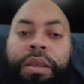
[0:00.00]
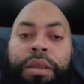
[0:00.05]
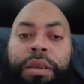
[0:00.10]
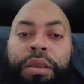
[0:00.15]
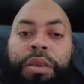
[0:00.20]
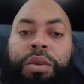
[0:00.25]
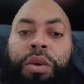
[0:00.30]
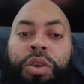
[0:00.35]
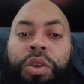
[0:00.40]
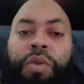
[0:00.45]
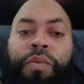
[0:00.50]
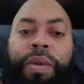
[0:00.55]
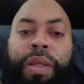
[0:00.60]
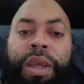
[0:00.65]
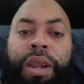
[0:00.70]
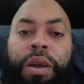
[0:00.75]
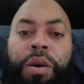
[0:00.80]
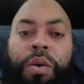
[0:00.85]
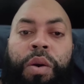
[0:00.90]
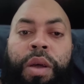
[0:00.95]
So you
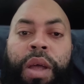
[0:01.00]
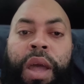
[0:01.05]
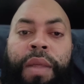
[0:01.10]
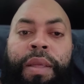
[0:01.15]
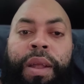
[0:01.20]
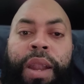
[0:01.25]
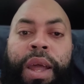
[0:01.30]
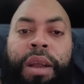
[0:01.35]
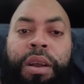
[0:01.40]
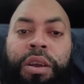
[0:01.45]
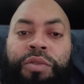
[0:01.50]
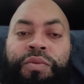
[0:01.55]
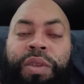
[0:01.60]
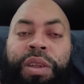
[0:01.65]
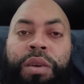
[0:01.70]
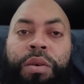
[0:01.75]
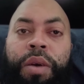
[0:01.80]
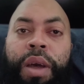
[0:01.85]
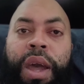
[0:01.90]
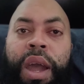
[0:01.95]
really don't have the Lakers really
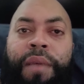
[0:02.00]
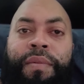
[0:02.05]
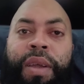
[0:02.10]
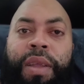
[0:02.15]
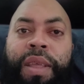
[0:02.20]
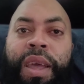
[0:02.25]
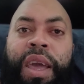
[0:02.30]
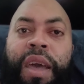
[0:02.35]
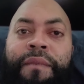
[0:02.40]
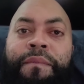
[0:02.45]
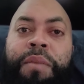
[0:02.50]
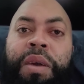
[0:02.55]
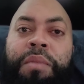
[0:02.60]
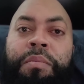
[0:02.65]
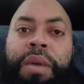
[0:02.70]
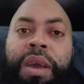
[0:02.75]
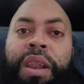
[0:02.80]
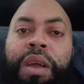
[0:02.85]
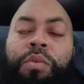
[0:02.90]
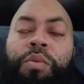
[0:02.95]
don't have that. They have big
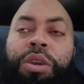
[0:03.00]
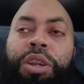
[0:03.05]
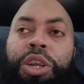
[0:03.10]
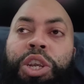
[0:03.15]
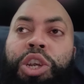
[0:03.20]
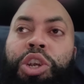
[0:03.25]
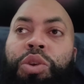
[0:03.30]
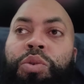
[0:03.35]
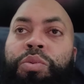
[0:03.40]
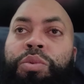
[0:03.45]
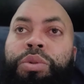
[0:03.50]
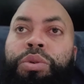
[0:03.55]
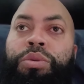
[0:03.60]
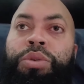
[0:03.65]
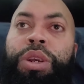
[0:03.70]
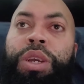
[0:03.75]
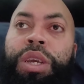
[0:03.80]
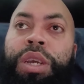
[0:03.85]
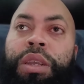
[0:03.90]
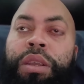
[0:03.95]
men that want to shoot
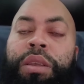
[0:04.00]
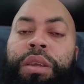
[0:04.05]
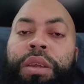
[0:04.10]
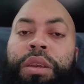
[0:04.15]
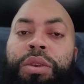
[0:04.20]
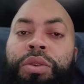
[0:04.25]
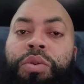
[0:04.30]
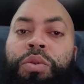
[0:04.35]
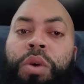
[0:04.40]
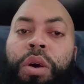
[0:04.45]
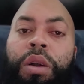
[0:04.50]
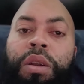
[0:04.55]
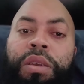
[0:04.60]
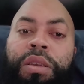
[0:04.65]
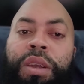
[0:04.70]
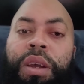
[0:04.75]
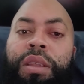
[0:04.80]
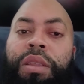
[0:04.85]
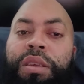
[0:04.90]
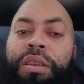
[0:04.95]
threes and do all
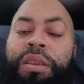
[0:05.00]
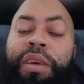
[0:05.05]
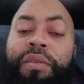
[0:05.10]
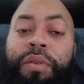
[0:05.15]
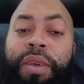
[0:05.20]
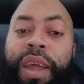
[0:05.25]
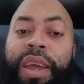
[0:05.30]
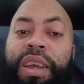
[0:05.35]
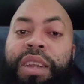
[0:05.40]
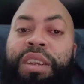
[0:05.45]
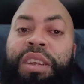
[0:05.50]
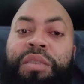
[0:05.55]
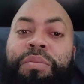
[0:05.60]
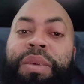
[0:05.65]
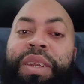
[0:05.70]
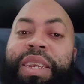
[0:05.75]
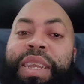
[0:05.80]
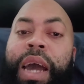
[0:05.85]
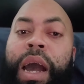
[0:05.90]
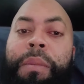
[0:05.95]
this other stuff when they can just
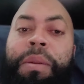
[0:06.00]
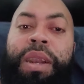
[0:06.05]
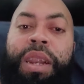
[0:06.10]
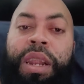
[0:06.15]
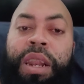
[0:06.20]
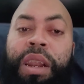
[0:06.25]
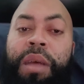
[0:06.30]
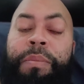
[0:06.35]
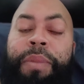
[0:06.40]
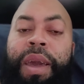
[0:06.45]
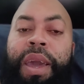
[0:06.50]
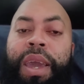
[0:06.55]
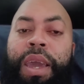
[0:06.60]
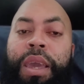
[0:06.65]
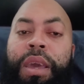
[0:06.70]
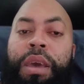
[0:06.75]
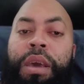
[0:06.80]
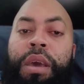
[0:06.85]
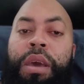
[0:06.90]
be dominant in the paint.